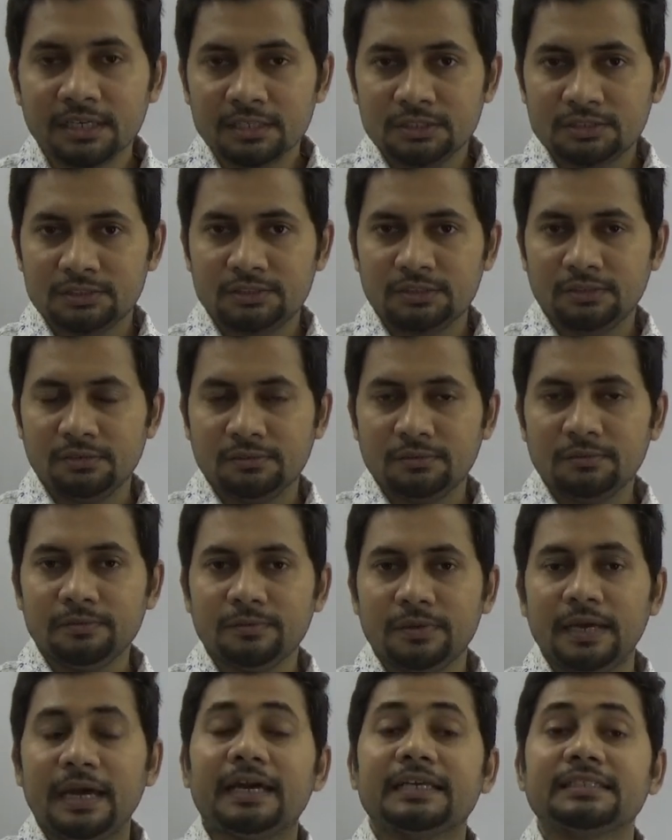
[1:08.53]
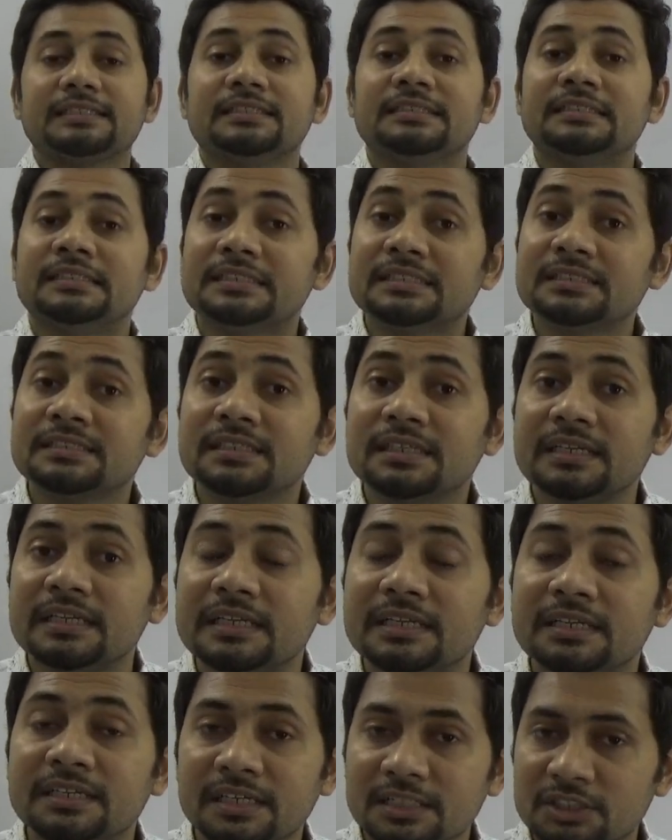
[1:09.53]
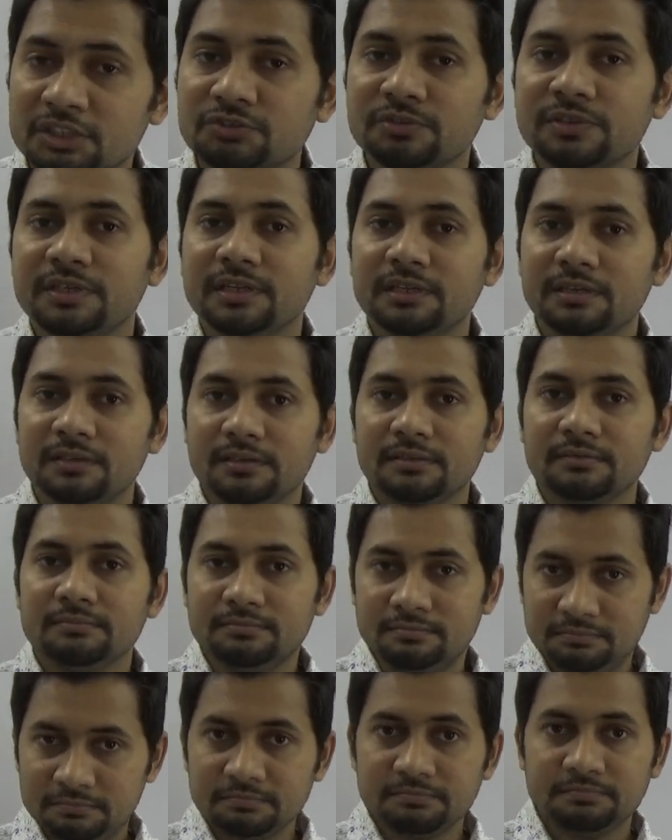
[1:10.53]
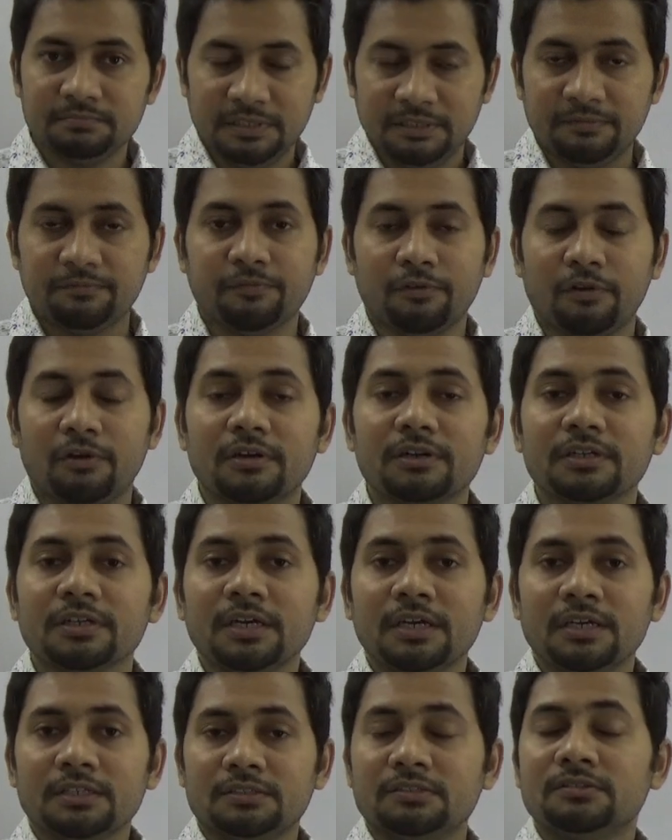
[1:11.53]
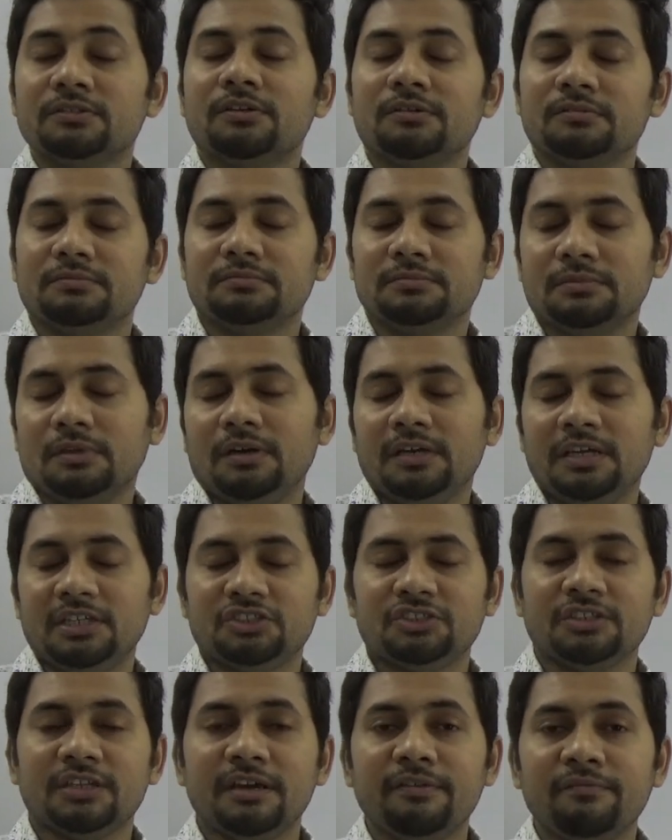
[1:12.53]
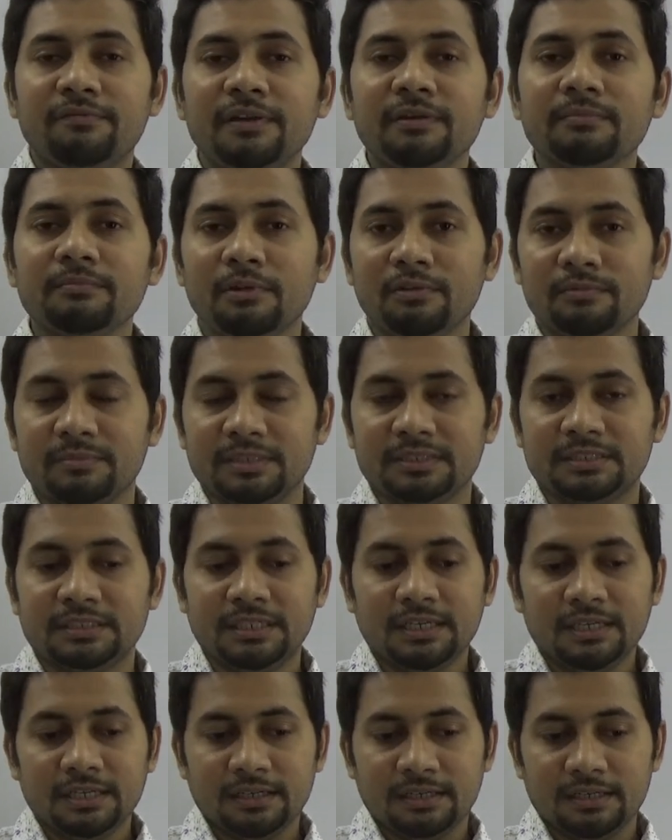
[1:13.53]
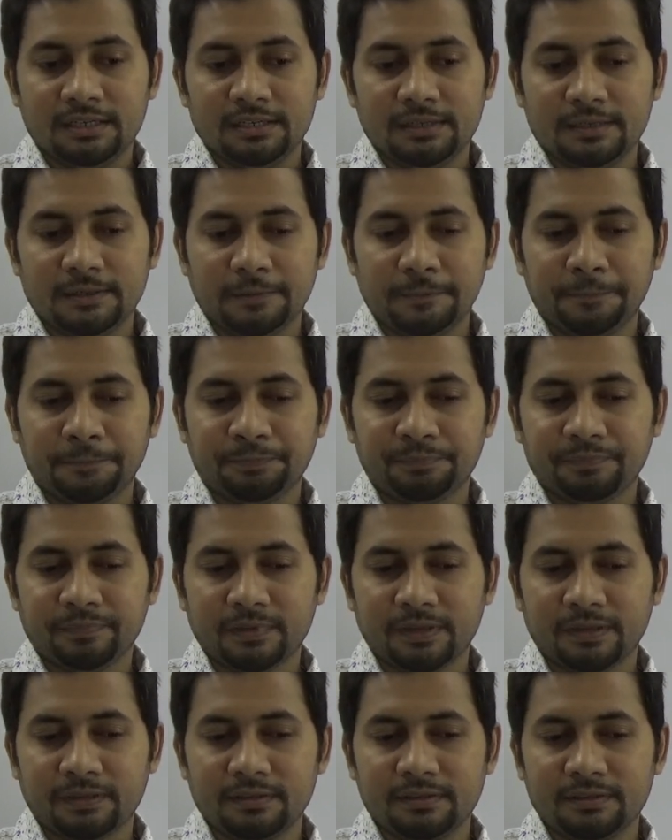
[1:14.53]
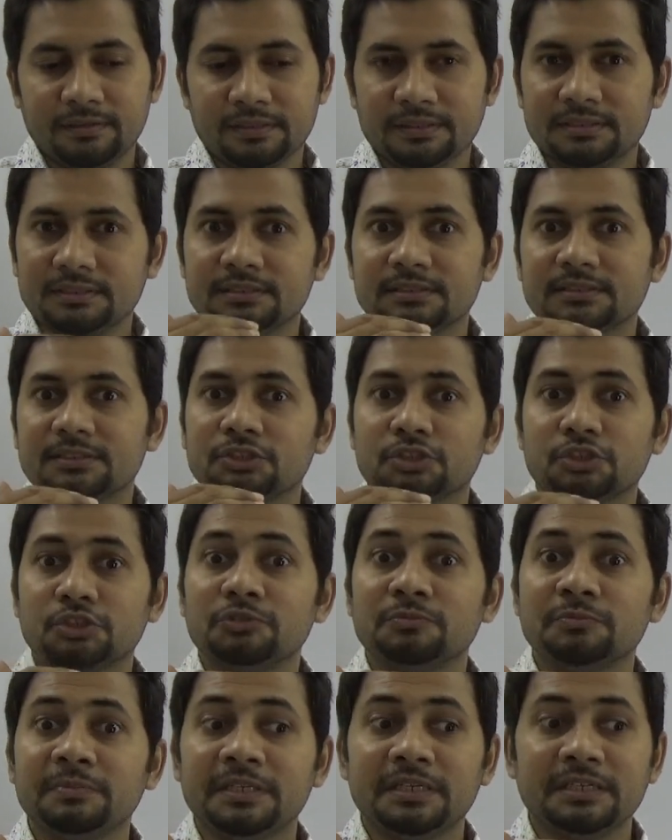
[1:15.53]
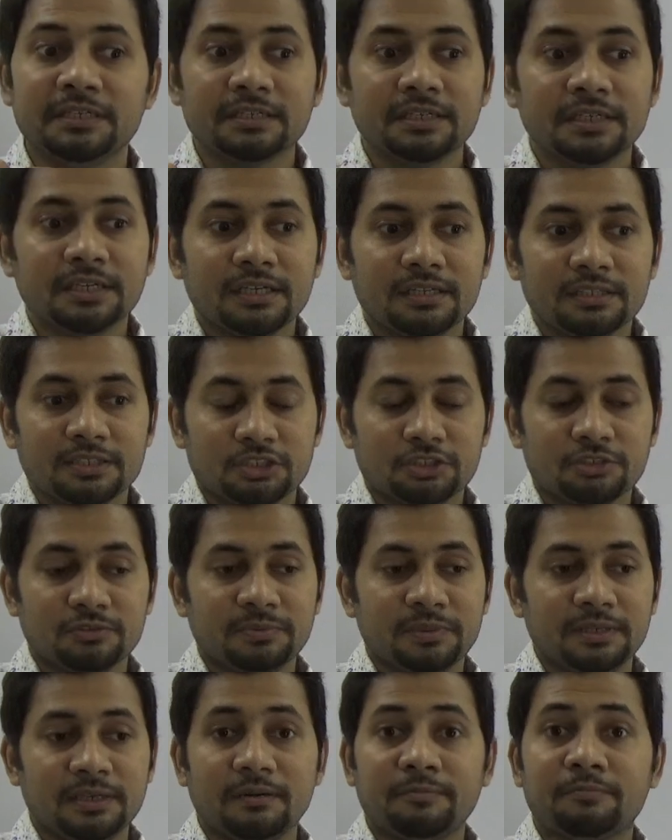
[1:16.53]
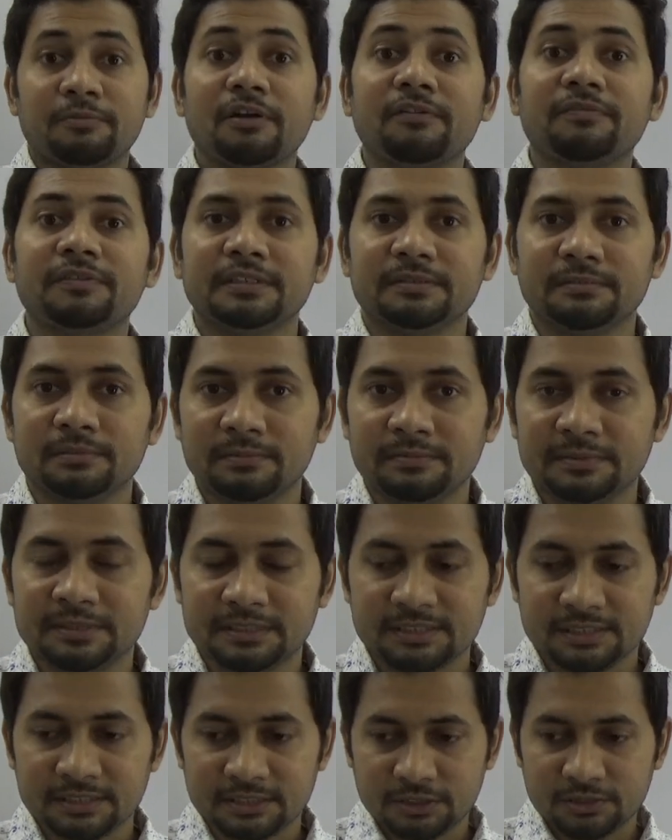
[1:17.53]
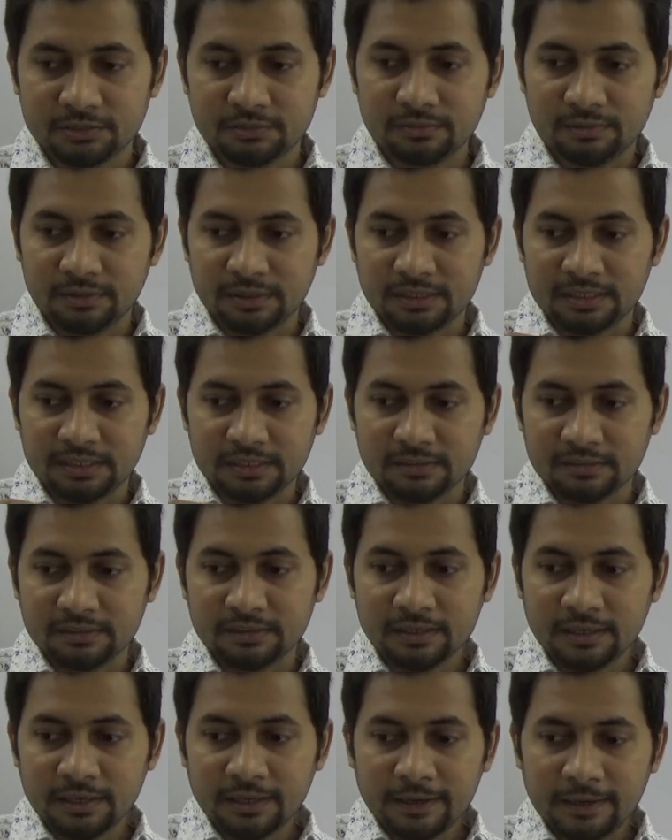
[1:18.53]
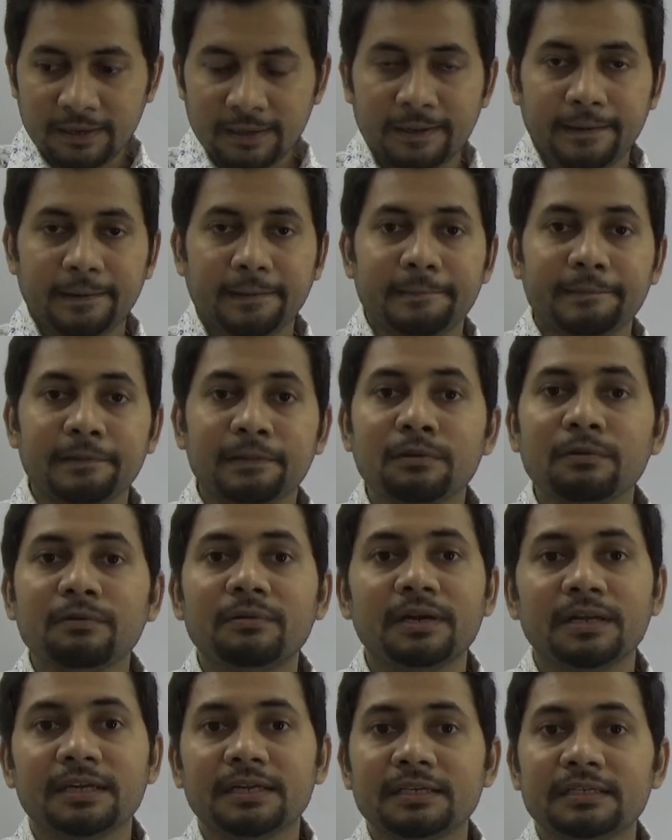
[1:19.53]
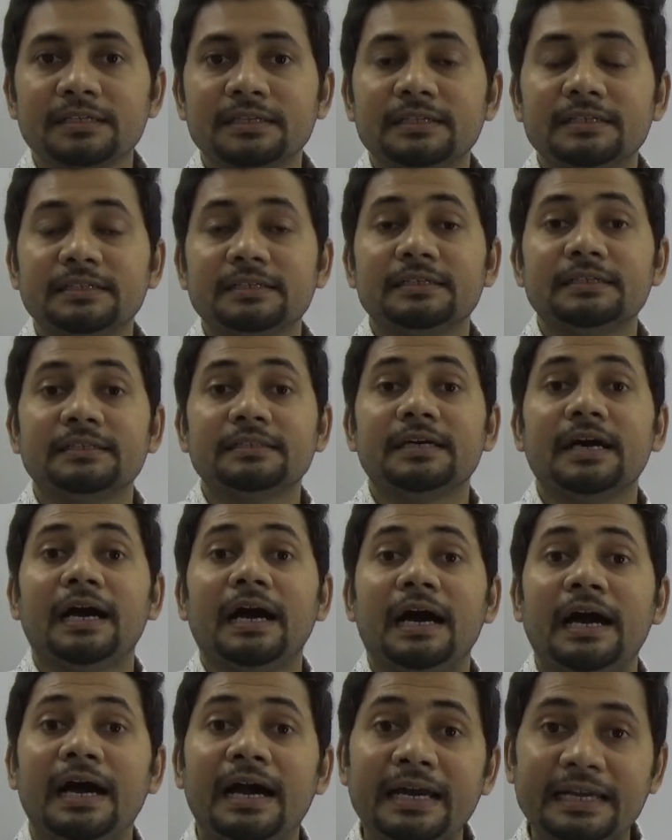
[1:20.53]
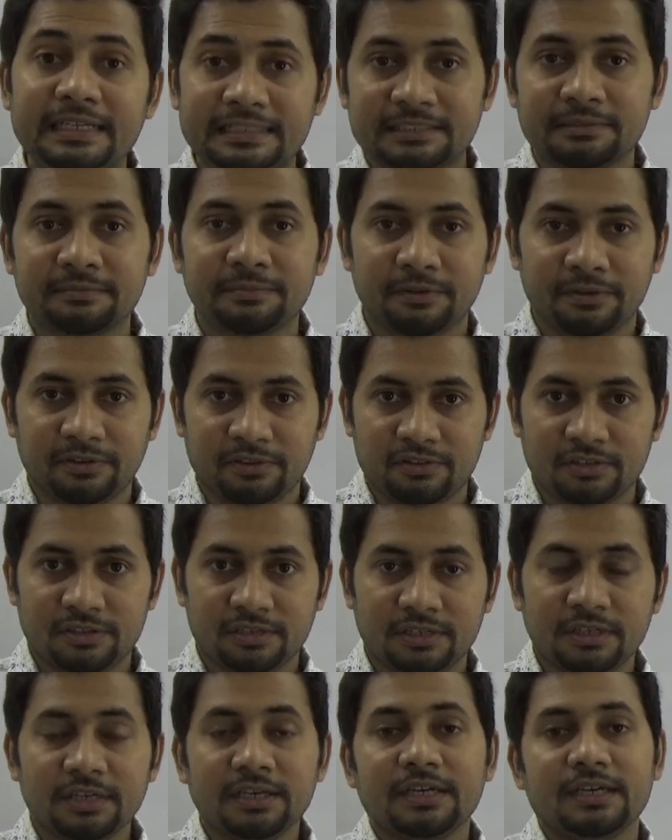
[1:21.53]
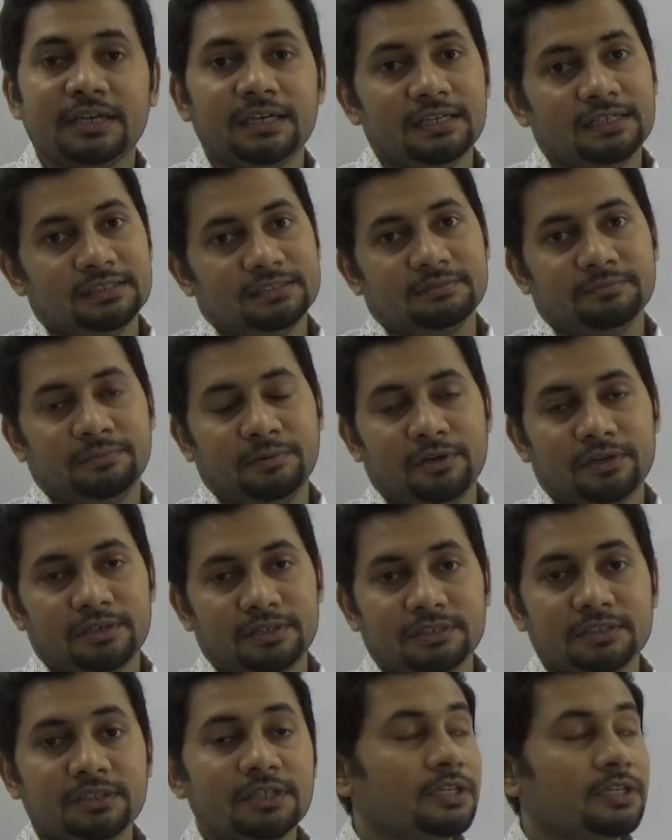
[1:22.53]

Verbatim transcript: So as uh, this is an industrial effort, so the each and every moment uh, uh, this is should be should be a profitable business so here uh, lowering the high temperature is important.